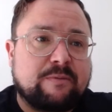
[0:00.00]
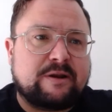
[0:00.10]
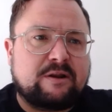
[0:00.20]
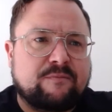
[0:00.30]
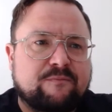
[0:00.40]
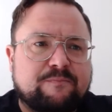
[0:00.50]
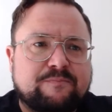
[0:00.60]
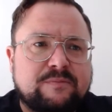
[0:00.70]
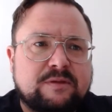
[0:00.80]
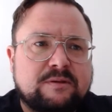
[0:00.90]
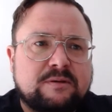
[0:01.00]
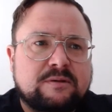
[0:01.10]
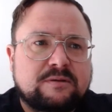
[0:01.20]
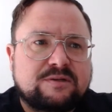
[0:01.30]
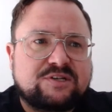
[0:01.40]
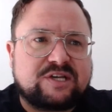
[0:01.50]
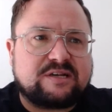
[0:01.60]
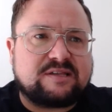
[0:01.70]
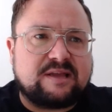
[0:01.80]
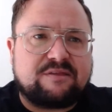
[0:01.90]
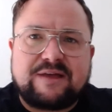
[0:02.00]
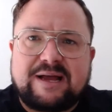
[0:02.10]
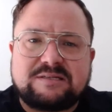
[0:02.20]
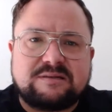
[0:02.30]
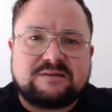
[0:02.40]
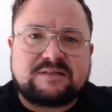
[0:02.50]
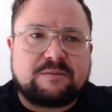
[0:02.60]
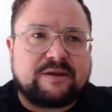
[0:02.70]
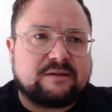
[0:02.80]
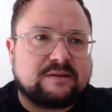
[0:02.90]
We're nearly on 16,000 and something